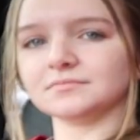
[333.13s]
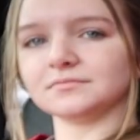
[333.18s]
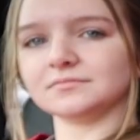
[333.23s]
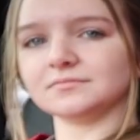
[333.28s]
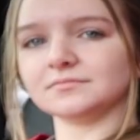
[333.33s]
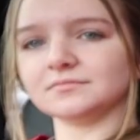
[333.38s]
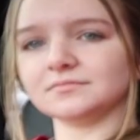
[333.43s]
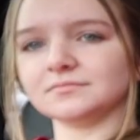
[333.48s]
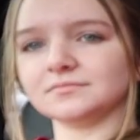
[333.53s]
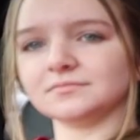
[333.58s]

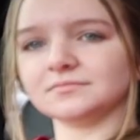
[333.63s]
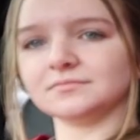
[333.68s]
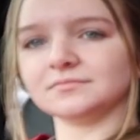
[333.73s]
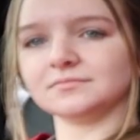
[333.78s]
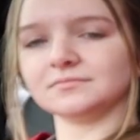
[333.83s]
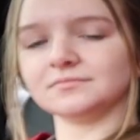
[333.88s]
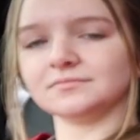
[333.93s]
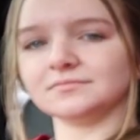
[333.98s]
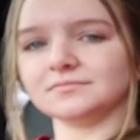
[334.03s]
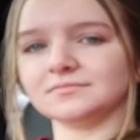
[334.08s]

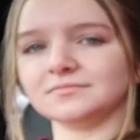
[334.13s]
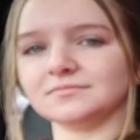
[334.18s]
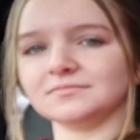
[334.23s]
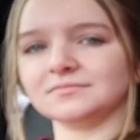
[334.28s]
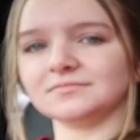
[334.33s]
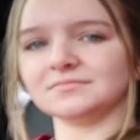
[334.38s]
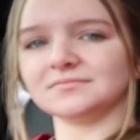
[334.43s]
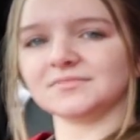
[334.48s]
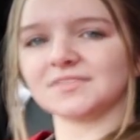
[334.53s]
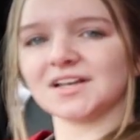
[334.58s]

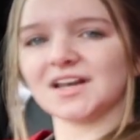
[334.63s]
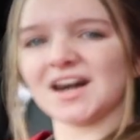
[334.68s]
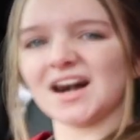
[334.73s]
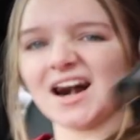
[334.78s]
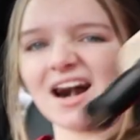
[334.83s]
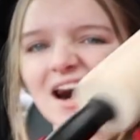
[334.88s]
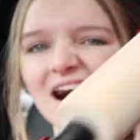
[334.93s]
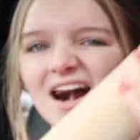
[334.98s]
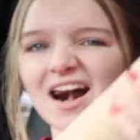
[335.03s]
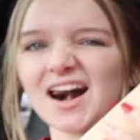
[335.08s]

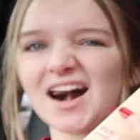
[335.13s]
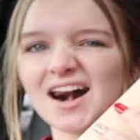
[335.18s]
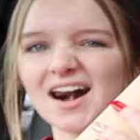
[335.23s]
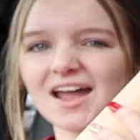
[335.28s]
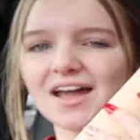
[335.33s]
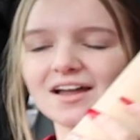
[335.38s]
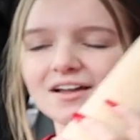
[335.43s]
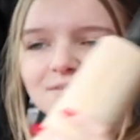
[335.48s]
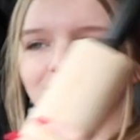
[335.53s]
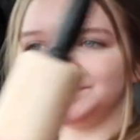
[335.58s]

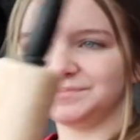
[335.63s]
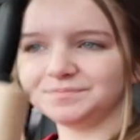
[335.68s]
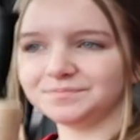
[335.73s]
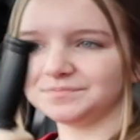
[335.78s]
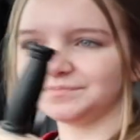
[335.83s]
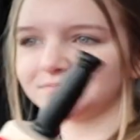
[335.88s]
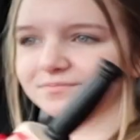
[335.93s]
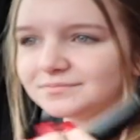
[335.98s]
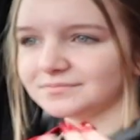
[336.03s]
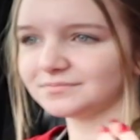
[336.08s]

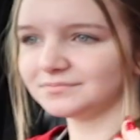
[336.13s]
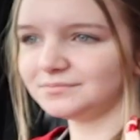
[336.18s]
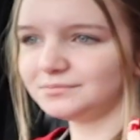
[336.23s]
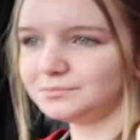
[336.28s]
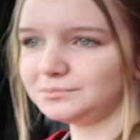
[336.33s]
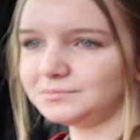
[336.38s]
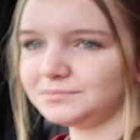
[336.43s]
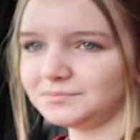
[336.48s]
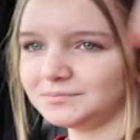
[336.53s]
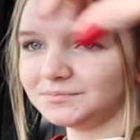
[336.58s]

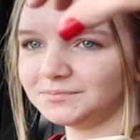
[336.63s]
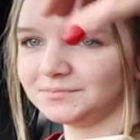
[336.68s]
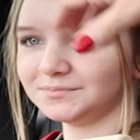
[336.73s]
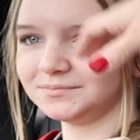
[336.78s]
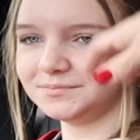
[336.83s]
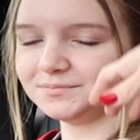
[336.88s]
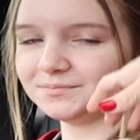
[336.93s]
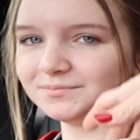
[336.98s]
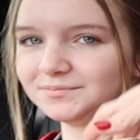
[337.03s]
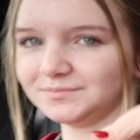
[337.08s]

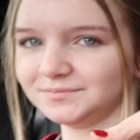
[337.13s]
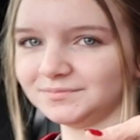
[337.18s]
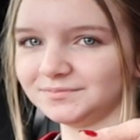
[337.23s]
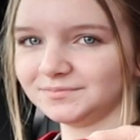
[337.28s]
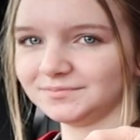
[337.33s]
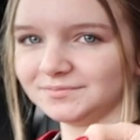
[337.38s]
[no speech]